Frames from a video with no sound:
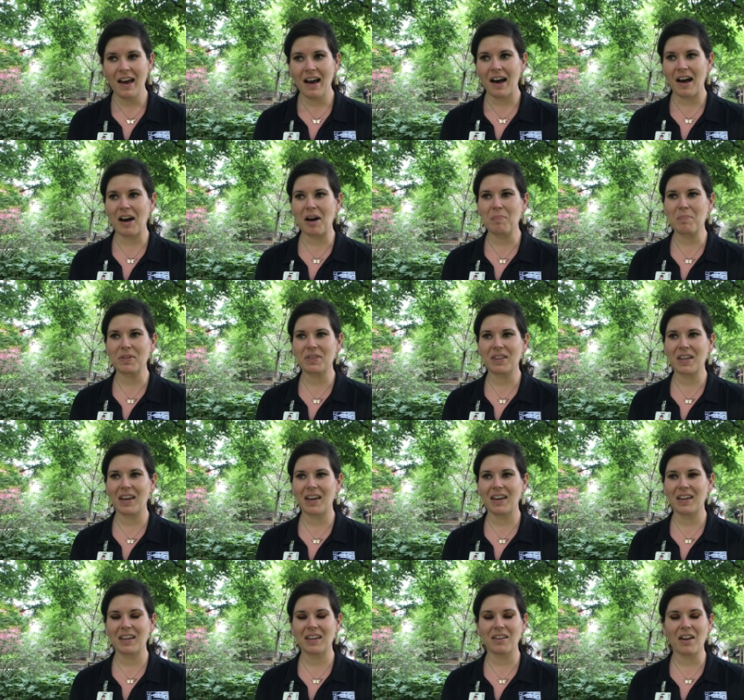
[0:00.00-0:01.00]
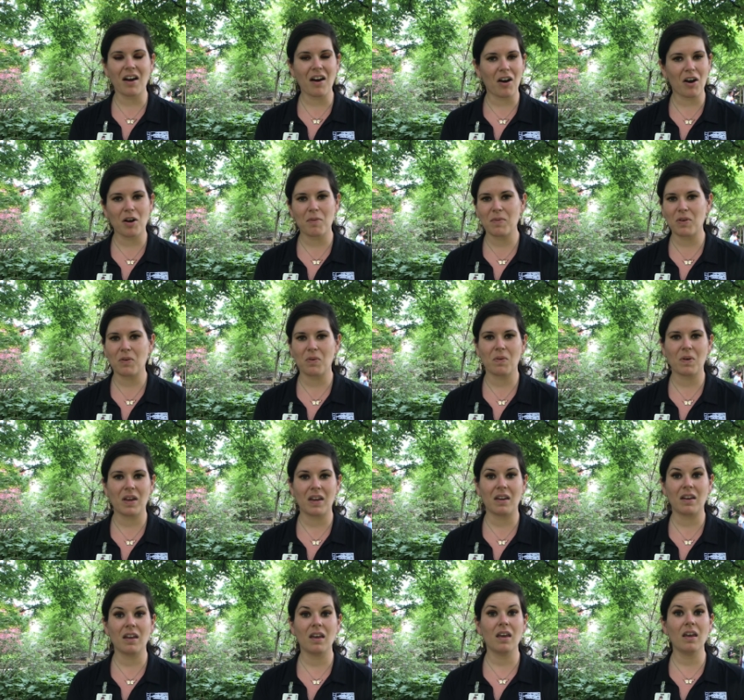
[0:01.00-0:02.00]
Um, but they cannot harm you
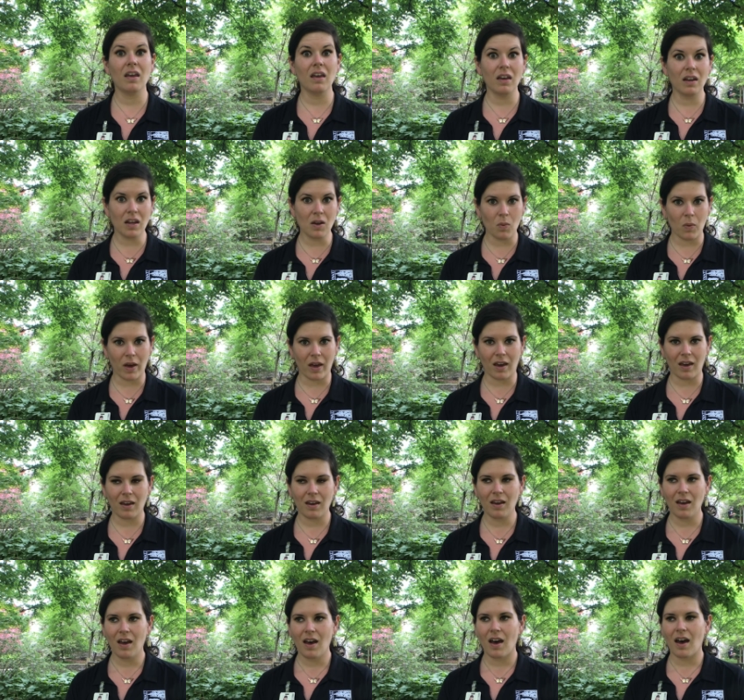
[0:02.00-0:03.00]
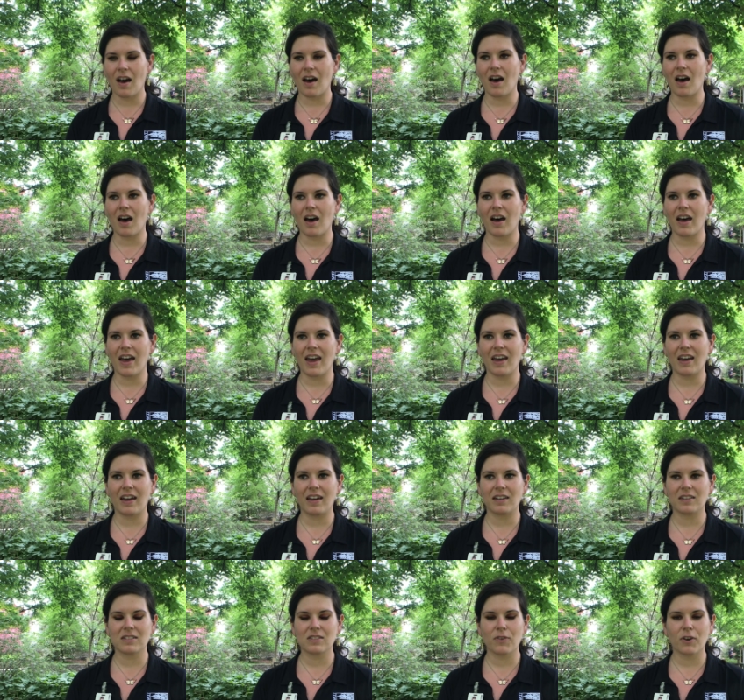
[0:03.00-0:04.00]
in any way. Uh,
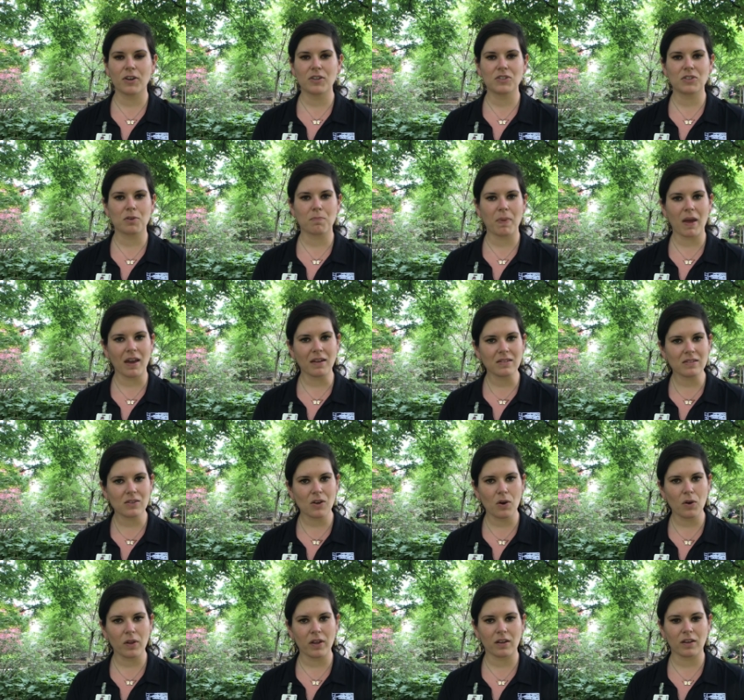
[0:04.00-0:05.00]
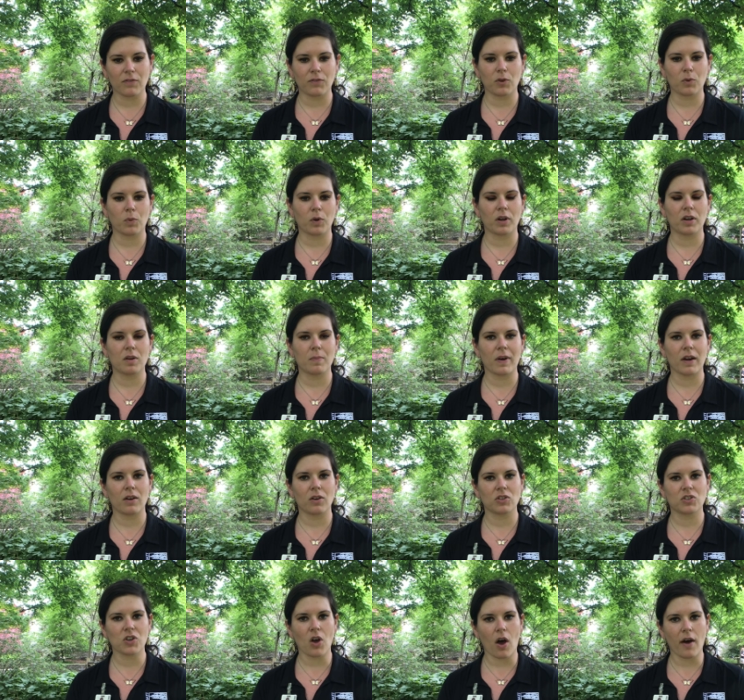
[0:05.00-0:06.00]
and as far as your pets go, like if you're worried about
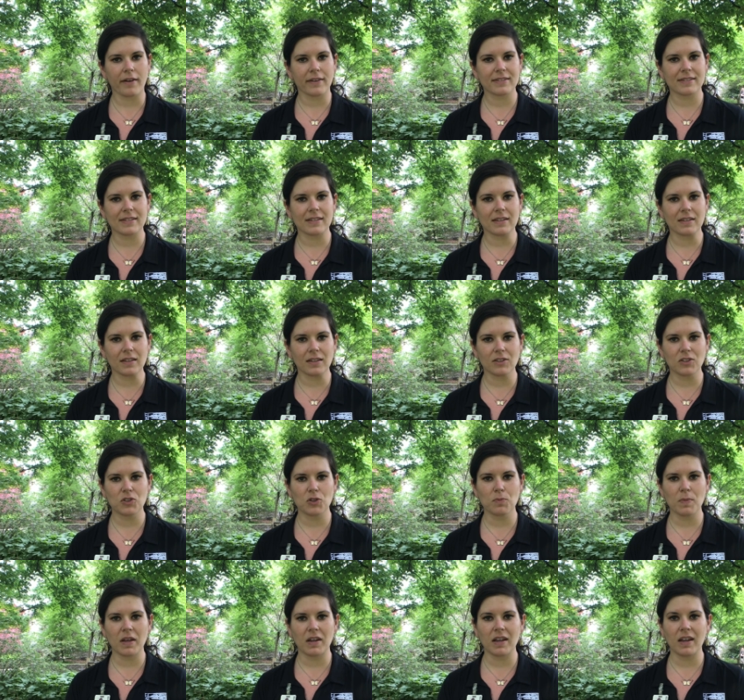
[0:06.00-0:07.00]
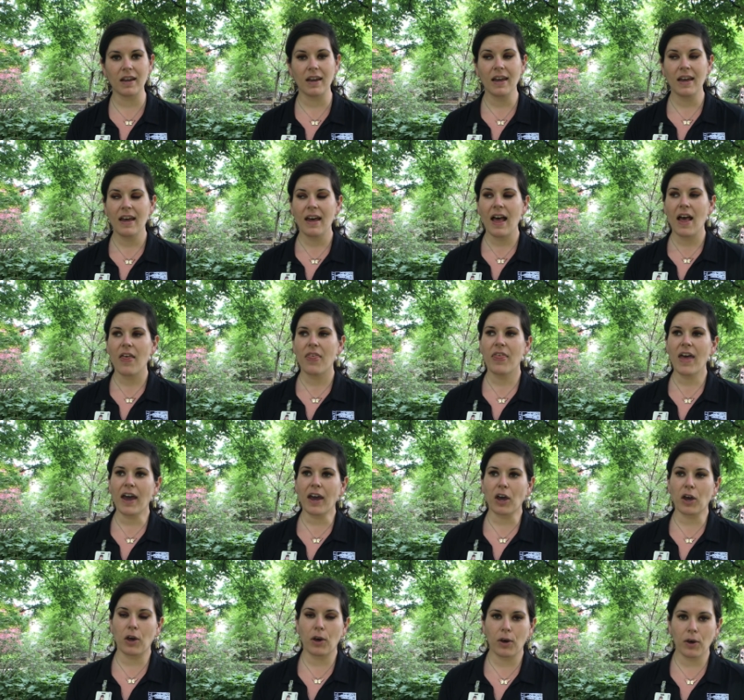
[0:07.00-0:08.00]
your dogs eating too many, that
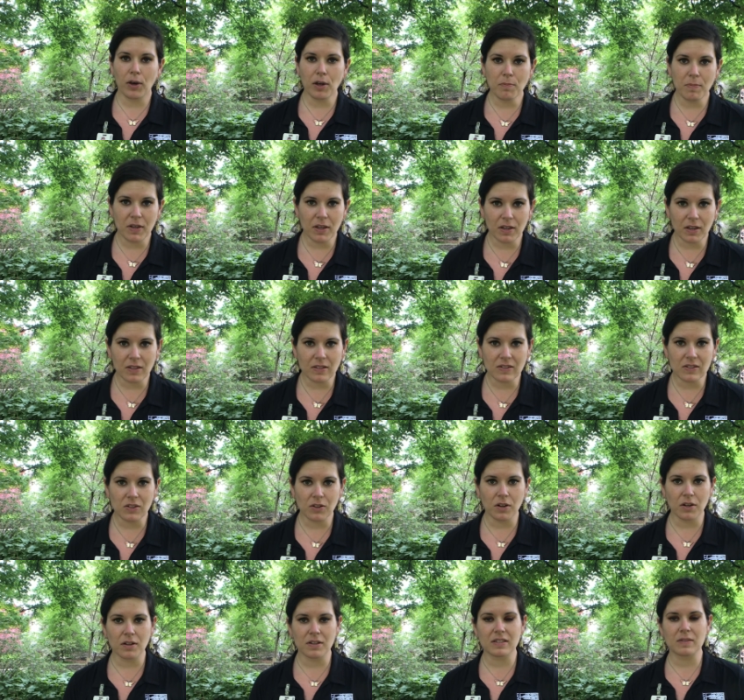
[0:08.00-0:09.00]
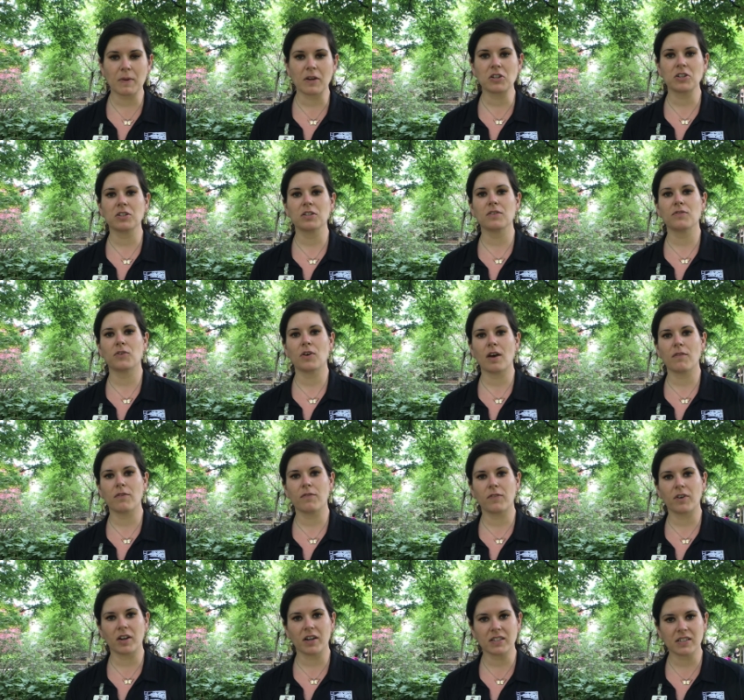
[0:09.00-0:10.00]
could be a concern, especially if you have a
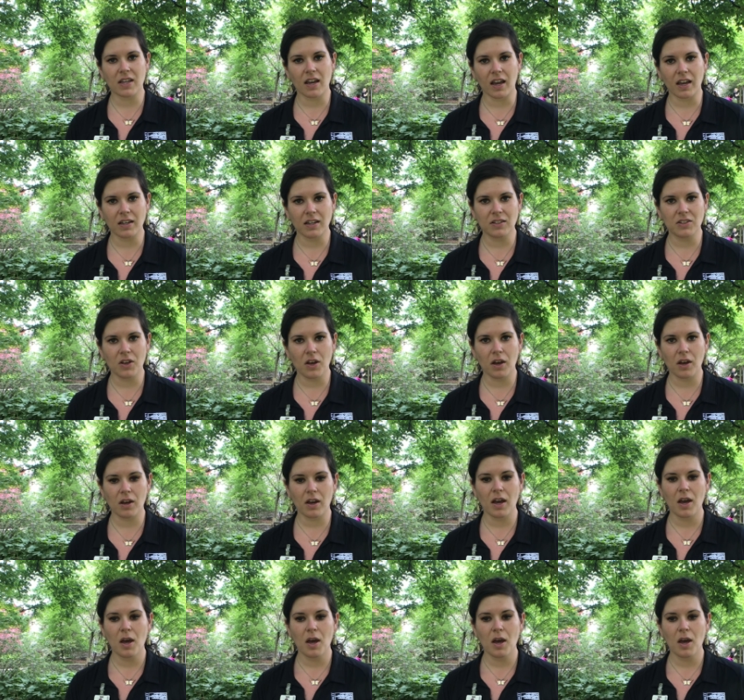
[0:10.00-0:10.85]
very tiny dog,